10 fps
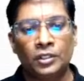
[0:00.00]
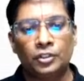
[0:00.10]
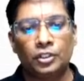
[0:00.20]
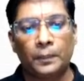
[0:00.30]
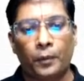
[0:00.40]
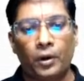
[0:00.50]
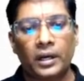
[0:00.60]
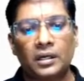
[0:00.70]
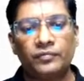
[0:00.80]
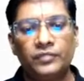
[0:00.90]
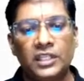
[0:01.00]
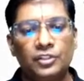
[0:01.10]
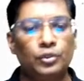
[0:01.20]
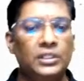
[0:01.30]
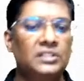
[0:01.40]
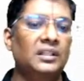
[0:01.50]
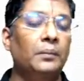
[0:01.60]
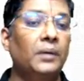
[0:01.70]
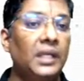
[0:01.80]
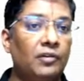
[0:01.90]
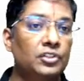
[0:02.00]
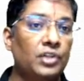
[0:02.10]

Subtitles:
So the product of these two is nothing but equals